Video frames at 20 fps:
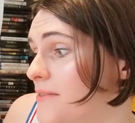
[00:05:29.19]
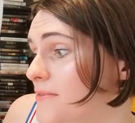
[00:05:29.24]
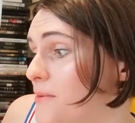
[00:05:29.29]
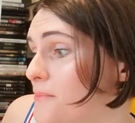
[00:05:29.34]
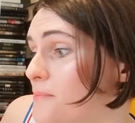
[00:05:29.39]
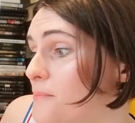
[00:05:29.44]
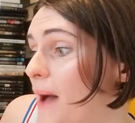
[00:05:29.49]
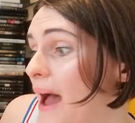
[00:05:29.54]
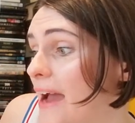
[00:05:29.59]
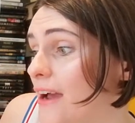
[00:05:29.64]

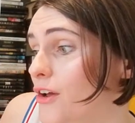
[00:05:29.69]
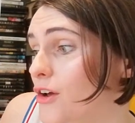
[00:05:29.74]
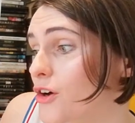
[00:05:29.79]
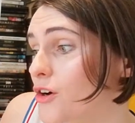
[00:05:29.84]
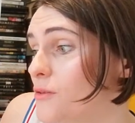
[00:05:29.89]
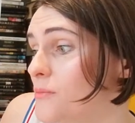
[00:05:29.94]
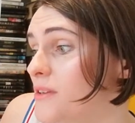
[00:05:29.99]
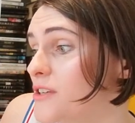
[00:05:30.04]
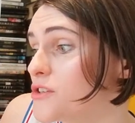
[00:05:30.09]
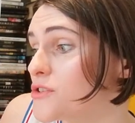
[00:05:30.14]
from back
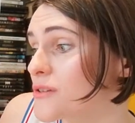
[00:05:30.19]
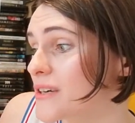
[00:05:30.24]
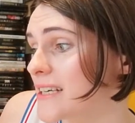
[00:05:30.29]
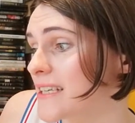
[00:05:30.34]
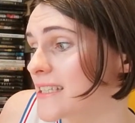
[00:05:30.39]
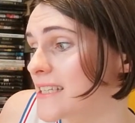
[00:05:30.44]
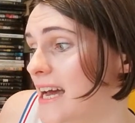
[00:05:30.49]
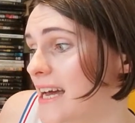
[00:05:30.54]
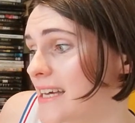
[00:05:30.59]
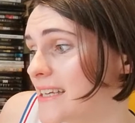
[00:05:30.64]
home in
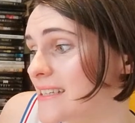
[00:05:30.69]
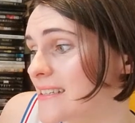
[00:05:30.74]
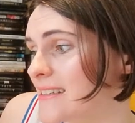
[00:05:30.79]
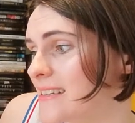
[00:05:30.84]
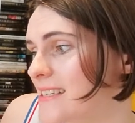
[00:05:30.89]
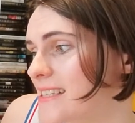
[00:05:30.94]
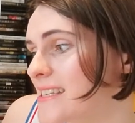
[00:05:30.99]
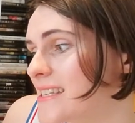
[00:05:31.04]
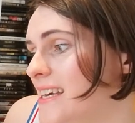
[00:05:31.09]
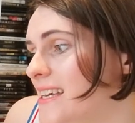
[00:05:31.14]
Trinidad,
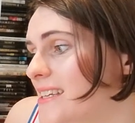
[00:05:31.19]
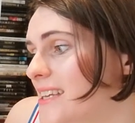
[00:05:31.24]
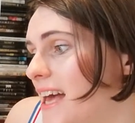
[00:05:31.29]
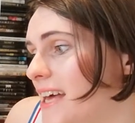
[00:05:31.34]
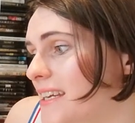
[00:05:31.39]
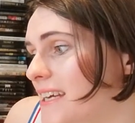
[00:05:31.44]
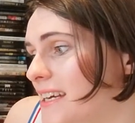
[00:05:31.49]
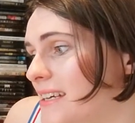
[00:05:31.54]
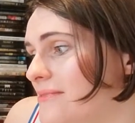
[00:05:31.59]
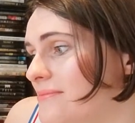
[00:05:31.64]
said
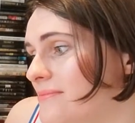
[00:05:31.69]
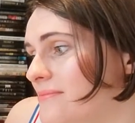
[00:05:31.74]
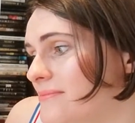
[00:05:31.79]
Nana.